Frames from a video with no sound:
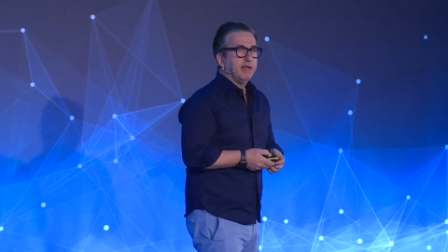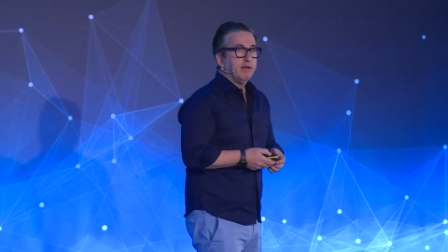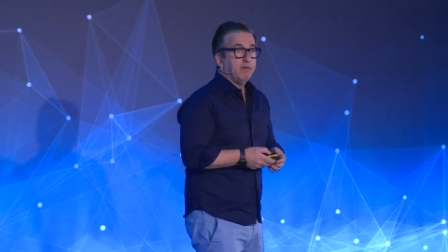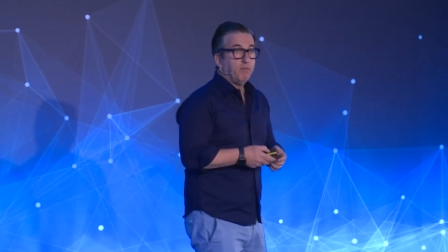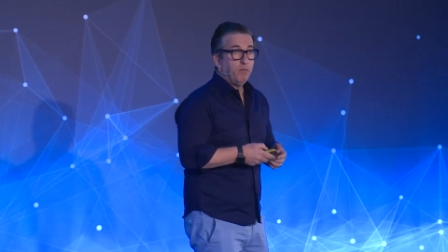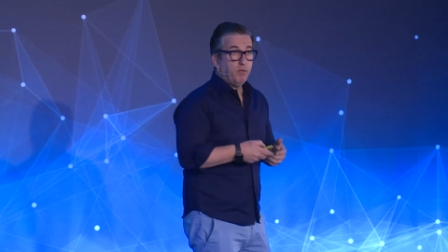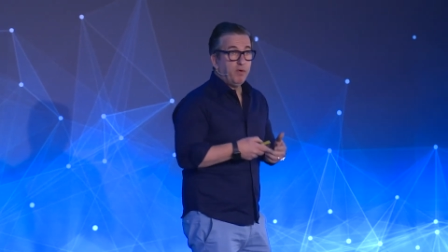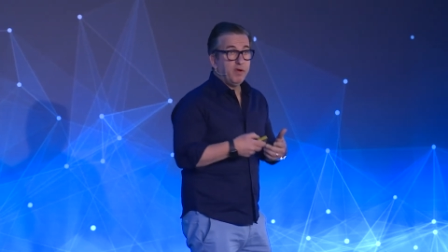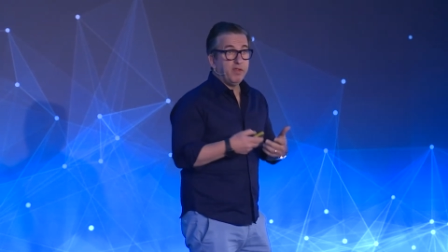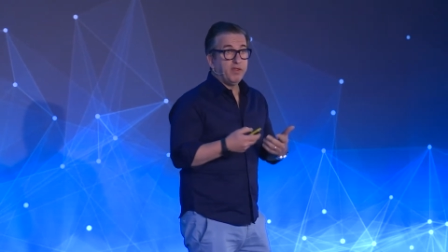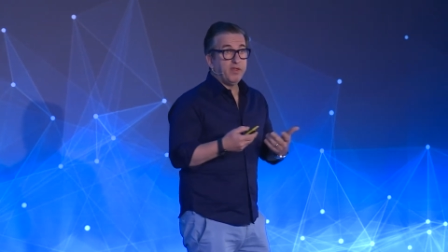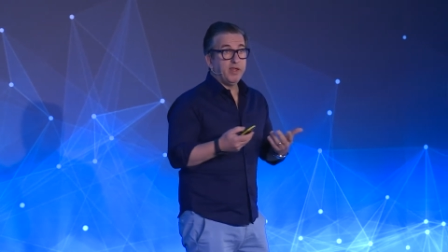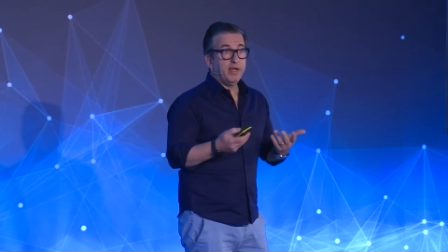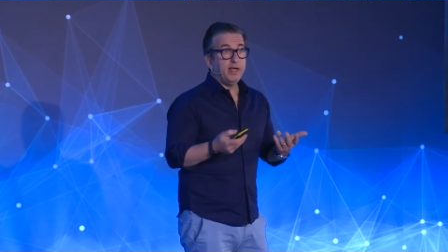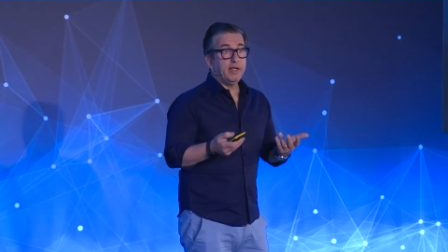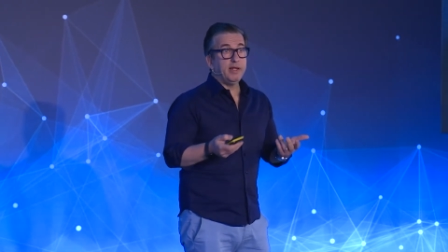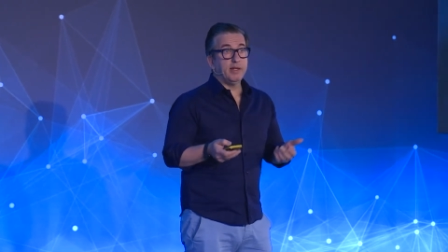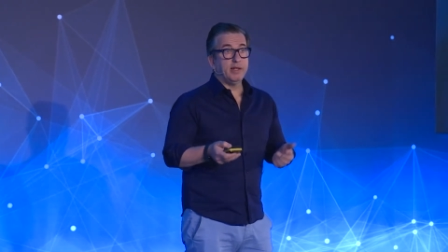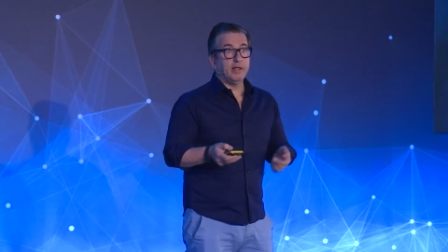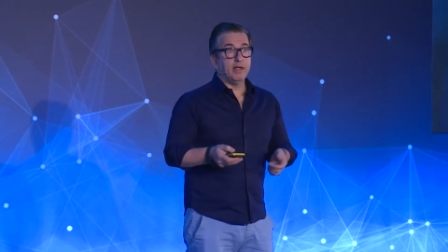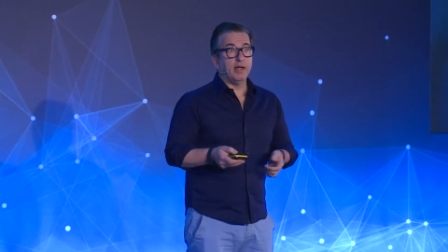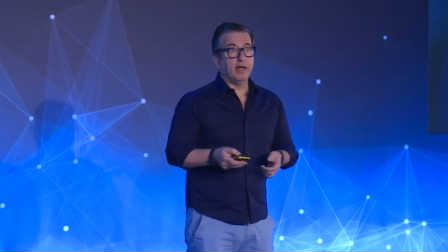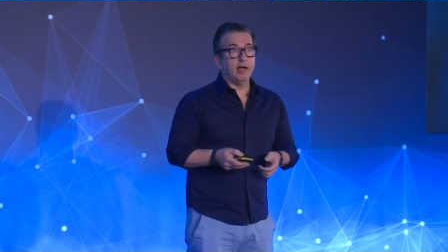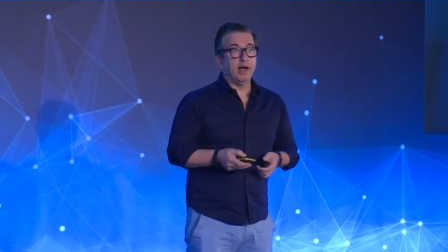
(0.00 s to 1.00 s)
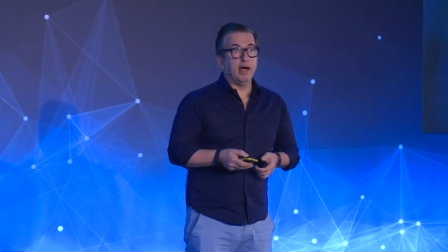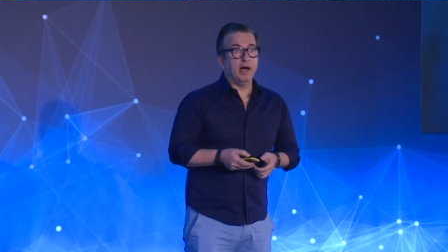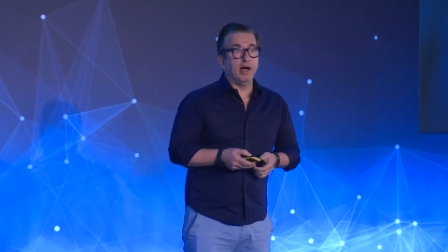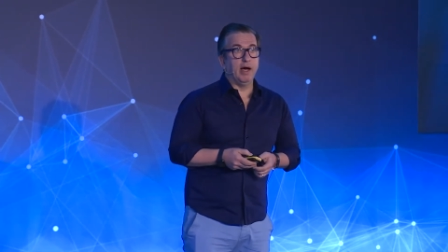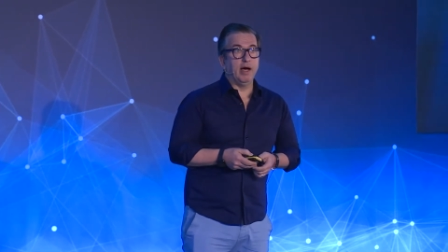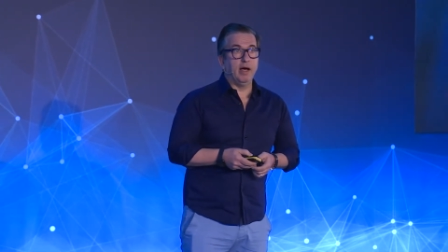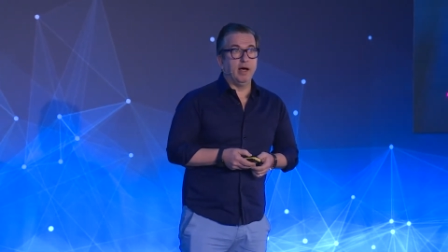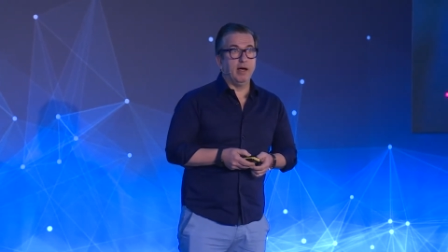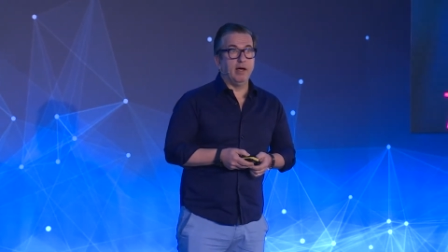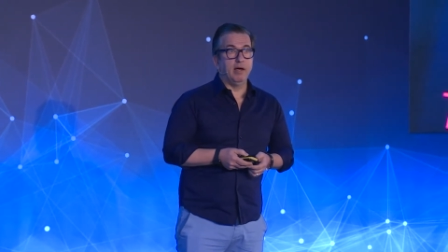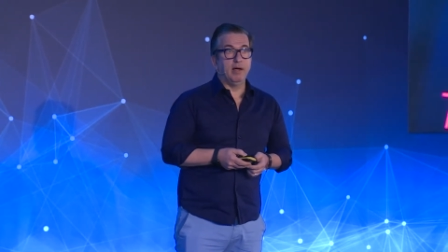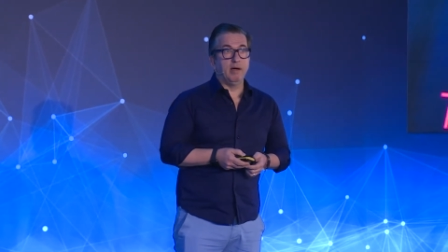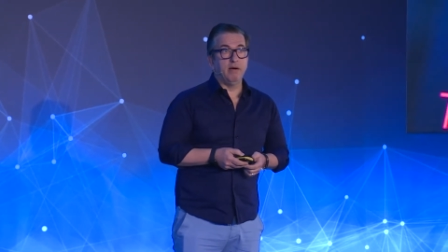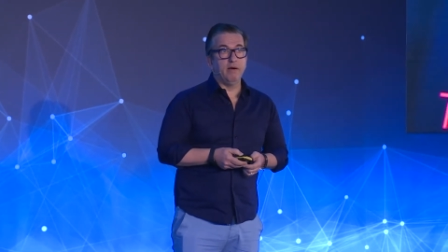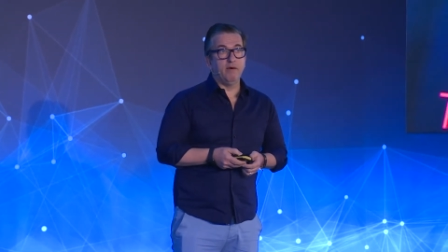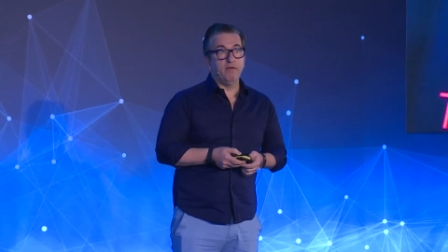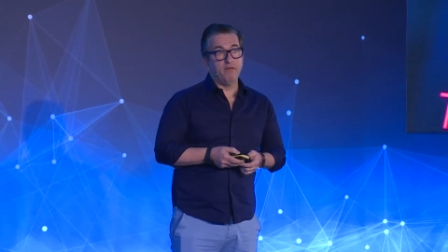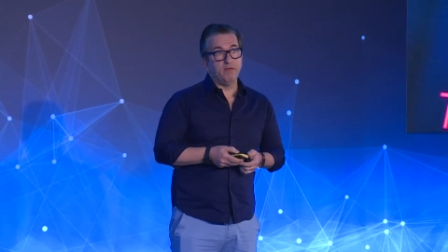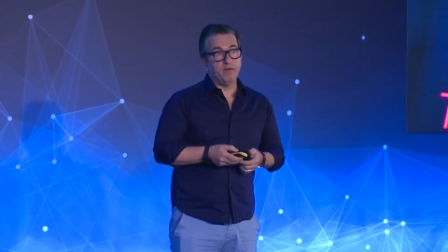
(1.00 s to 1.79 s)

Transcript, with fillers: within uh,